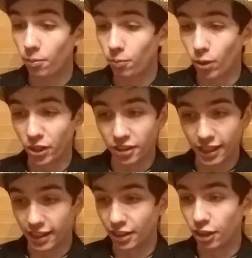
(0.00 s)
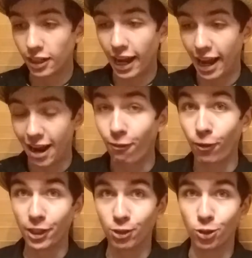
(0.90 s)
But then
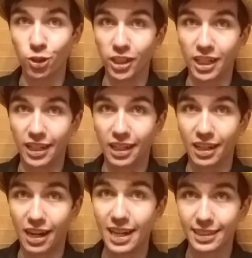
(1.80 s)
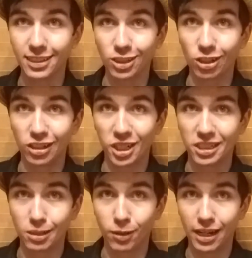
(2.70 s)
halfway through drinking it, I actually started to
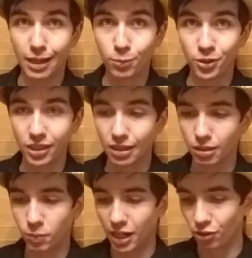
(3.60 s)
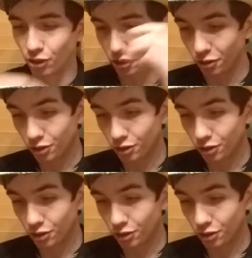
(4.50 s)
taste the pineapple in the Mountain Dew.